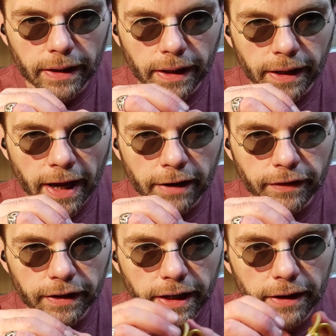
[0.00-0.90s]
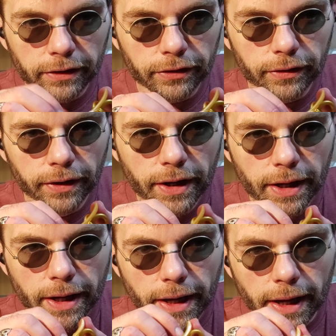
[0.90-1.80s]
an advent calendar,
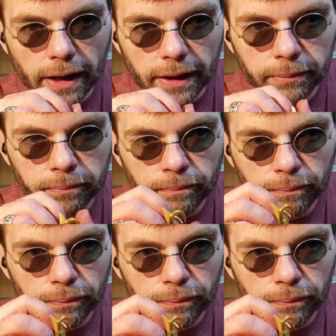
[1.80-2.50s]
and